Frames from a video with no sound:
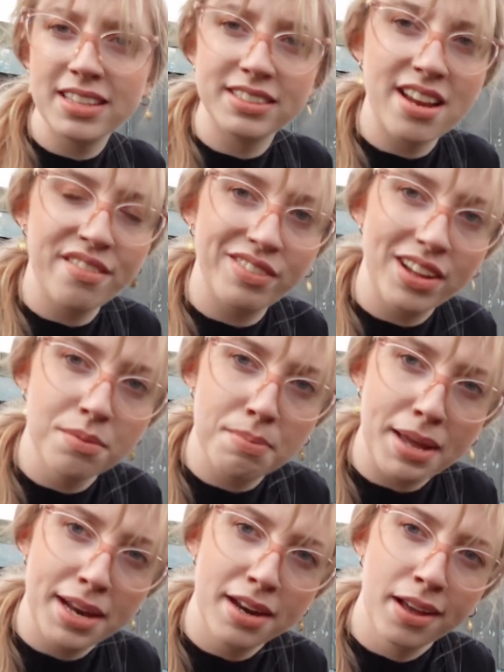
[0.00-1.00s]
has never
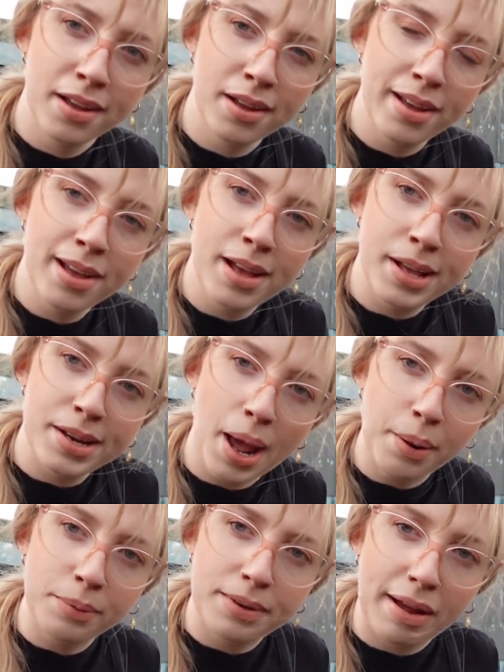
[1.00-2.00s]
been
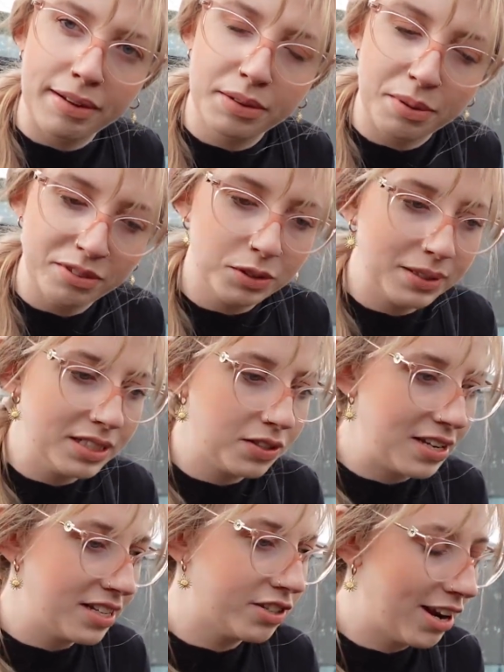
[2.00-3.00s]
no-digged. We've always
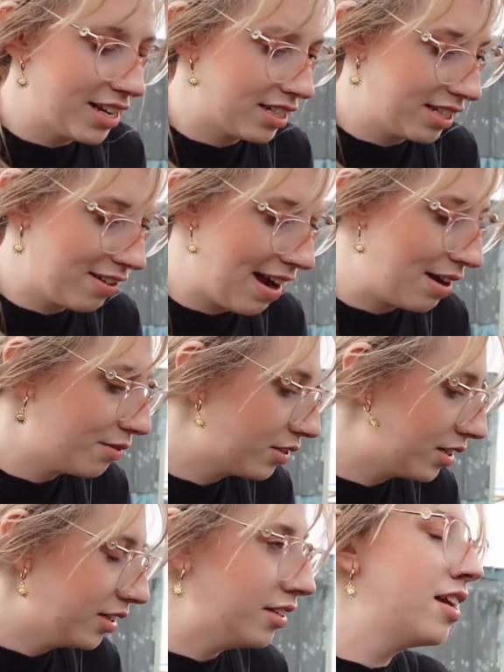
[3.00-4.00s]
done it straight into the ground
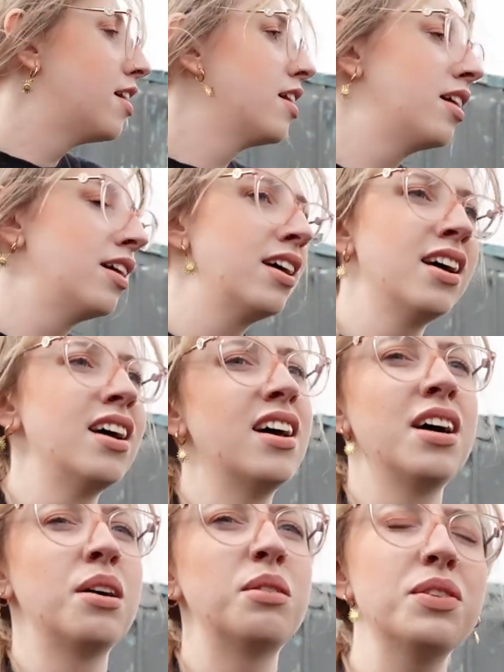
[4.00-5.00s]
because
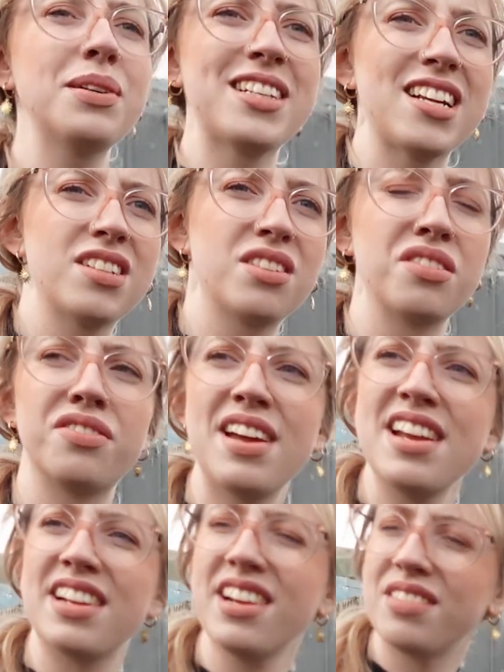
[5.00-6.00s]
we've always had stuff
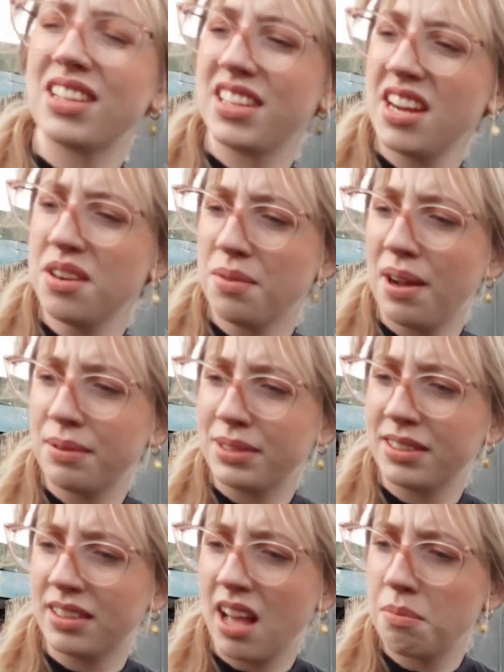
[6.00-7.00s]
in. I don't really know why we
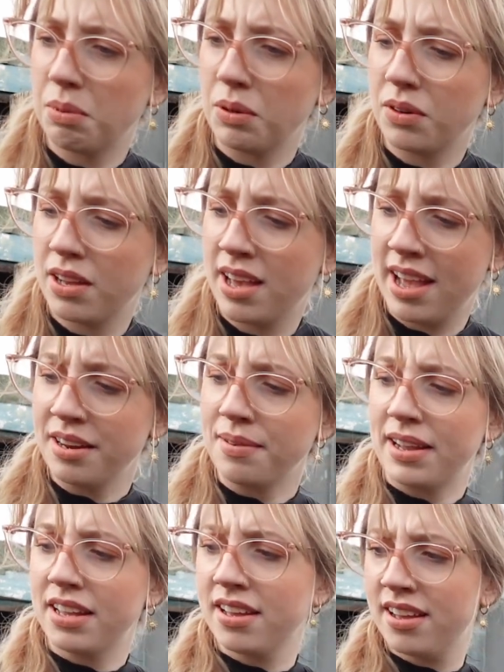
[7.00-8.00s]
did that, but
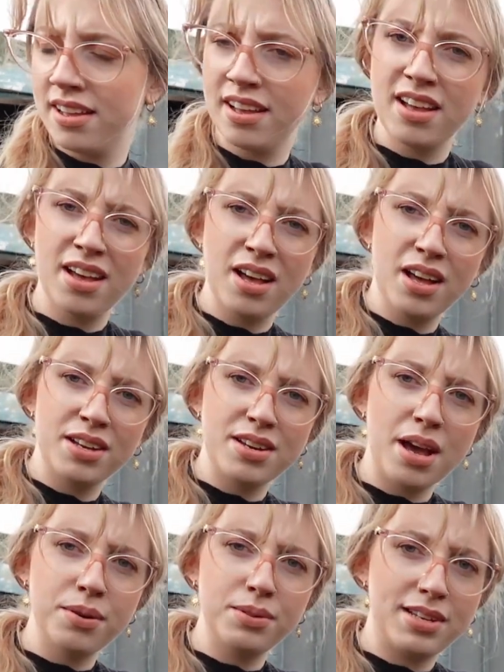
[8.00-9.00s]
anyway,
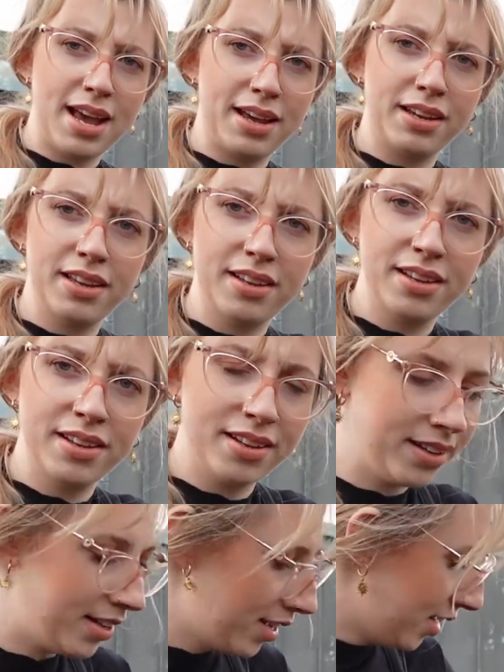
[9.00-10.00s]
no-dig,
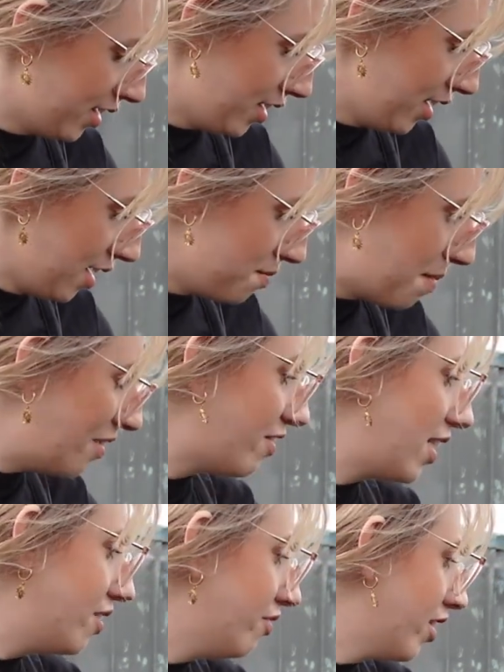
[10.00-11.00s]
my
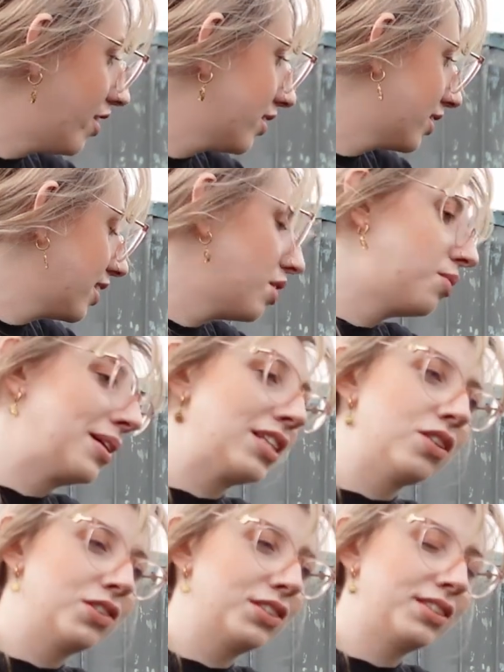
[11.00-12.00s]
favourite, because it always
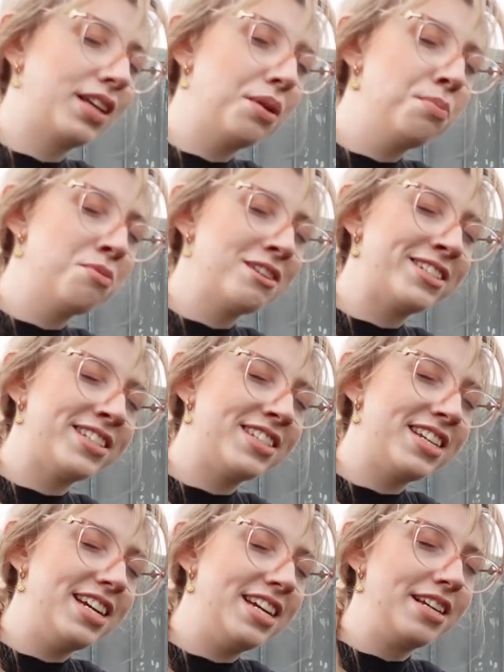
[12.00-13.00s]
looks so
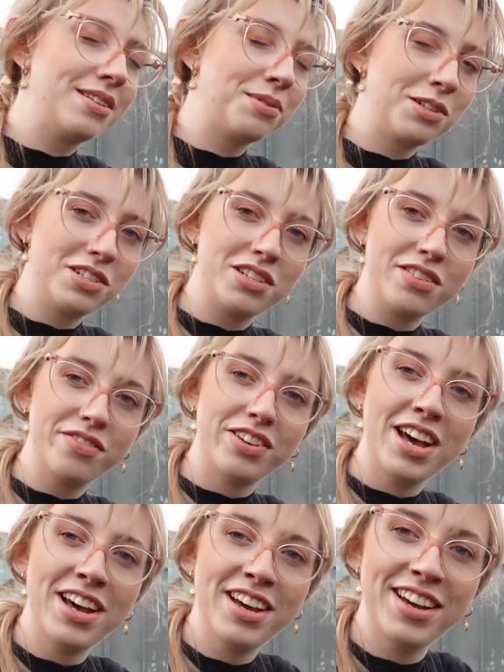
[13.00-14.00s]
pristine once you've
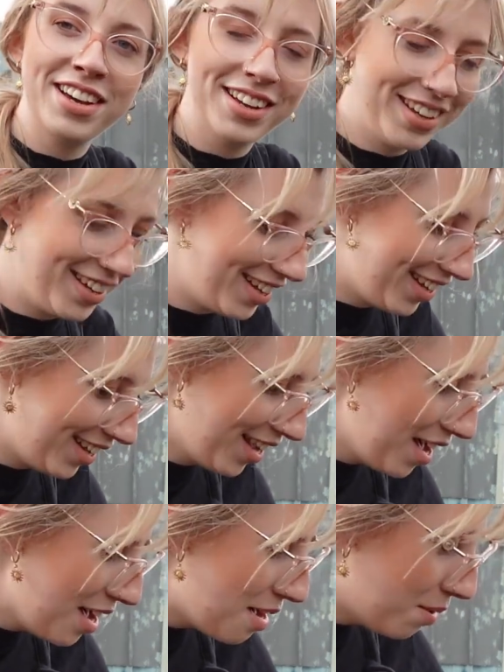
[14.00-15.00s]

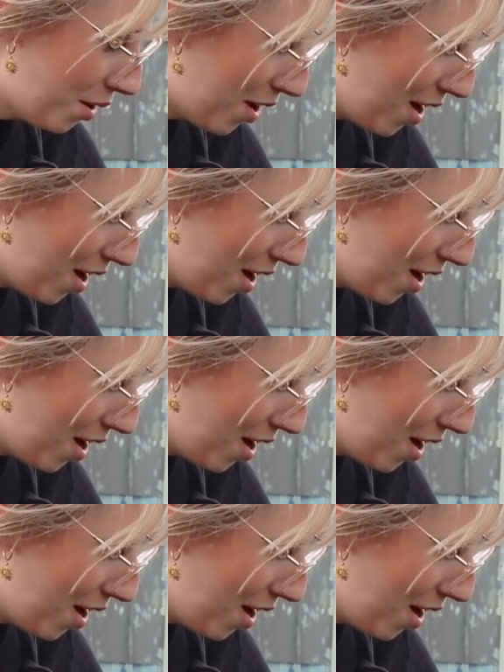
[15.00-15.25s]
put